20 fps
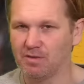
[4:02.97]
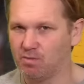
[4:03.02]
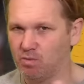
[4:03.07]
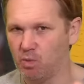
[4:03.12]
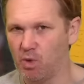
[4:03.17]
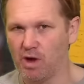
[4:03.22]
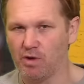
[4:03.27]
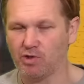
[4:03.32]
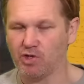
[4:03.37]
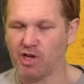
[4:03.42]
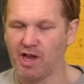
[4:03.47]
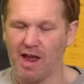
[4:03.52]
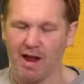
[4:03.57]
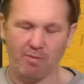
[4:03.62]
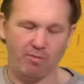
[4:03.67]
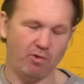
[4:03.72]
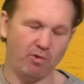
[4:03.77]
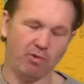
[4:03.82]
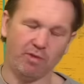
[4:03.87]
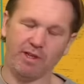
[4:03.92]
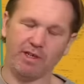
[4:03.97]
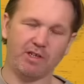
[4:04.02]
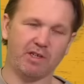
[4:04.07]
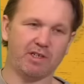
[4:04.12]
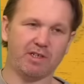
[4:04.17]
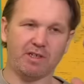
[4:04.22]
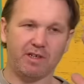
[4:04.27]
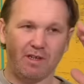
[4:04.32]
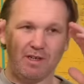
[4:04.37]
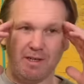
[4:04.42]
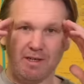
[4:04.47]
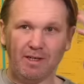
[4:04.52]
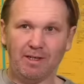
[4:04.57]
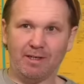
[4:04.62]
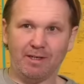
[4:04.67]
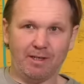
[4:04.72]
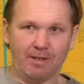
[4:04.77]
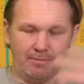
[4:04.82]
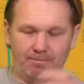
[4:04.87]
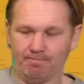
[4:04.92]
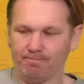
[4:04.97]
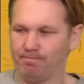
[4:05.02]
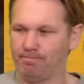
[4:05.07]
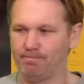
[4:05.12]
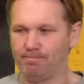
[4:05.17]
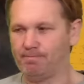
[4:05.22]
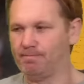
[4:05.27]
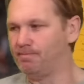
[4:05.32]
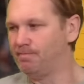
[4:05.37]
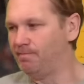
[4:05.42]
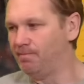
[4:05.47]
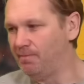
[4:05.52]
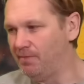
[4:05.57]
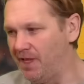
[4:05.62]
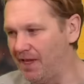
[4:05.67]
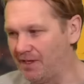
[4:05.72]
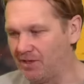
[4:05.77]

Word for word: Welsh cap rule. They just it